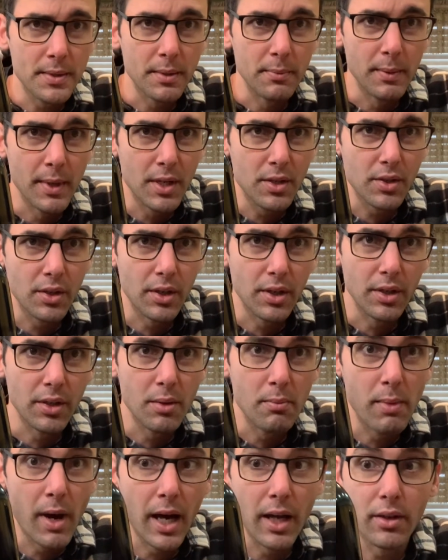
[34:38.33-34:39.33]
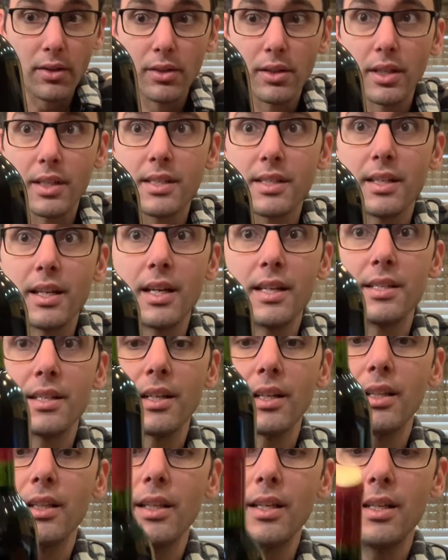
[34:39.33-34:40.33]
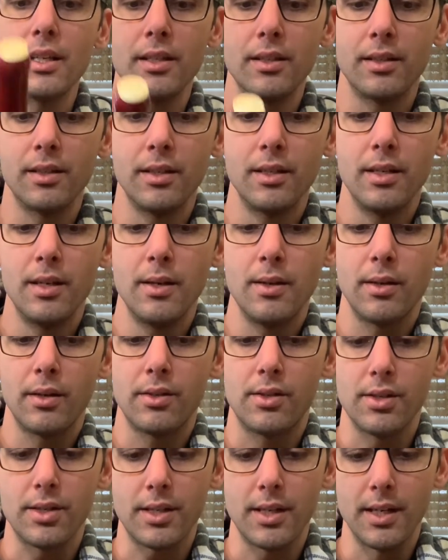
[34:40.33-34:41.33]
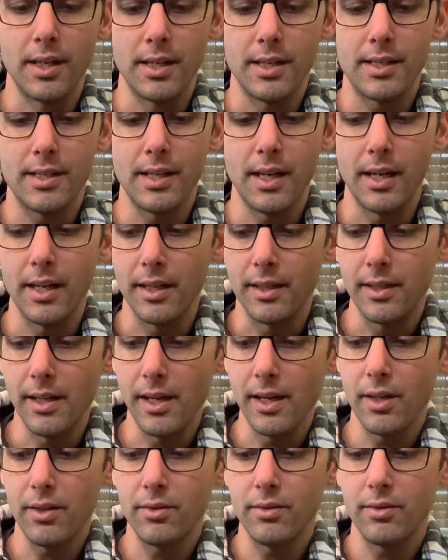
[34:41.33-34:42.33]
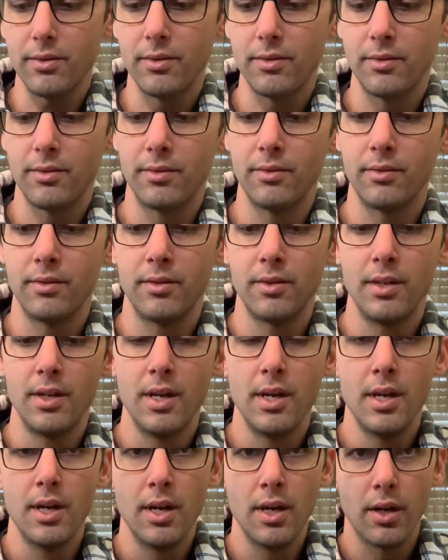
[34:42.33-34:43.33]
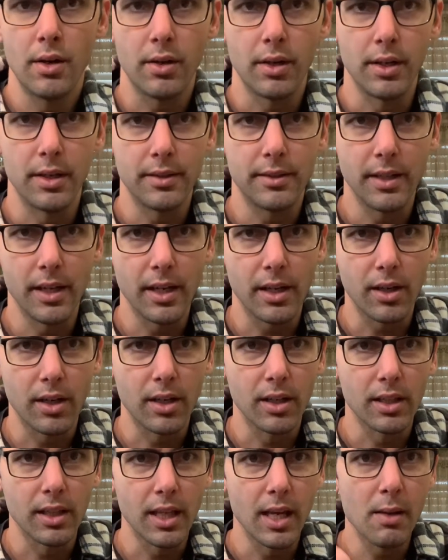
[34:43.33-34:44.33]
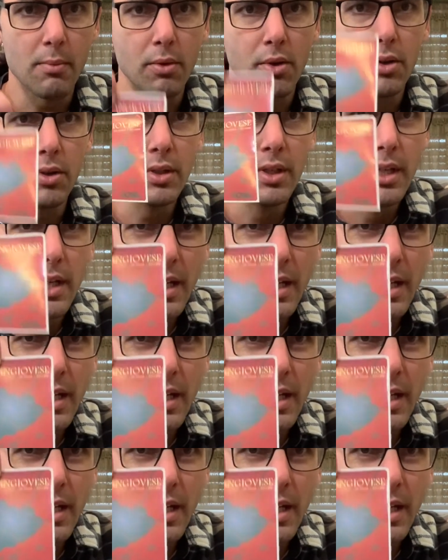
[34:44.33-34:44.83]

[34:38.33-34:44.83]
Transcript: make sure the bottle looks nice and clean. Just gonna set it down. I'm gonna take our label.